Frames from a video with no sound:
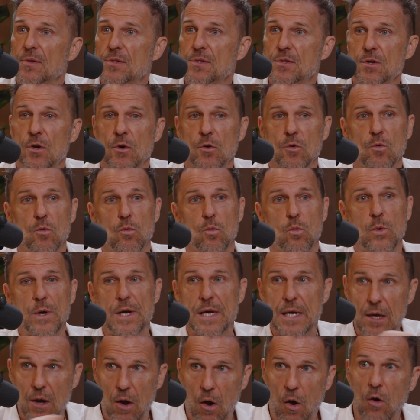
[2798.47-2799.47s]
so
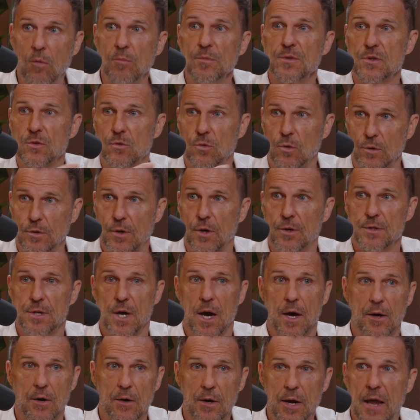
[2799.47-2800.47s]
we homeschooled our
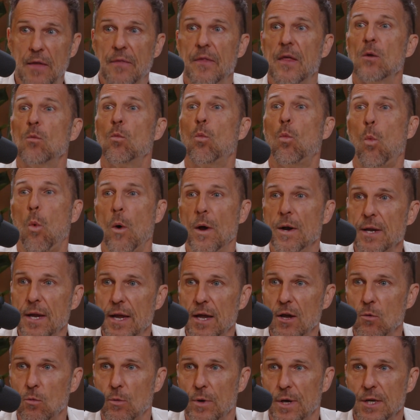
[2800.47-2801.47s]
daughter, and then one
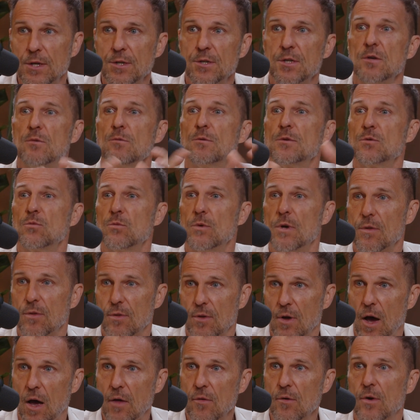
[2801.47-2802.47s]
day a week she was with
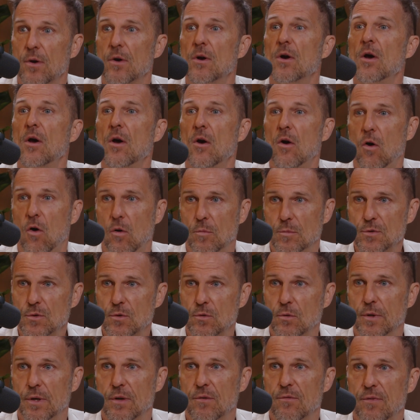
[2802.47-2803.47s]
other
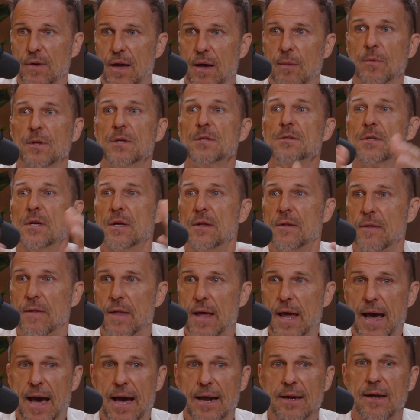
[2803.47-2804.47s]
homeschooling families, and
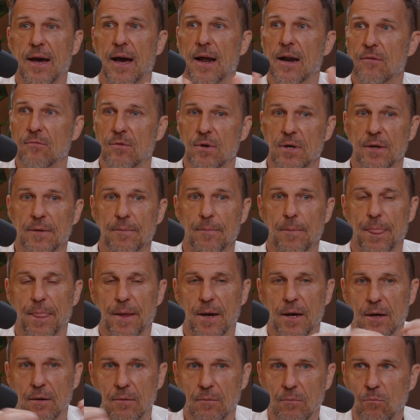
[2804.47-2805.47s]
they had kind of a
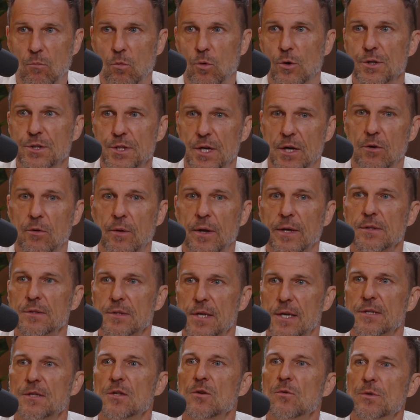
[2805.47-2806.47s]
more generalized
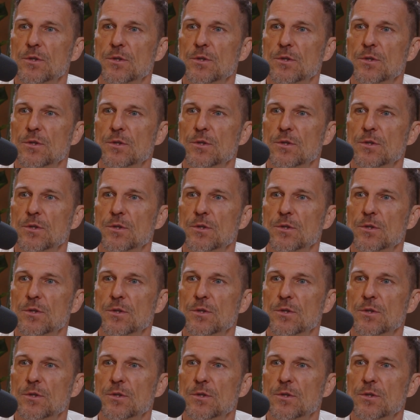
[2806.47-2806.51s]
lesson.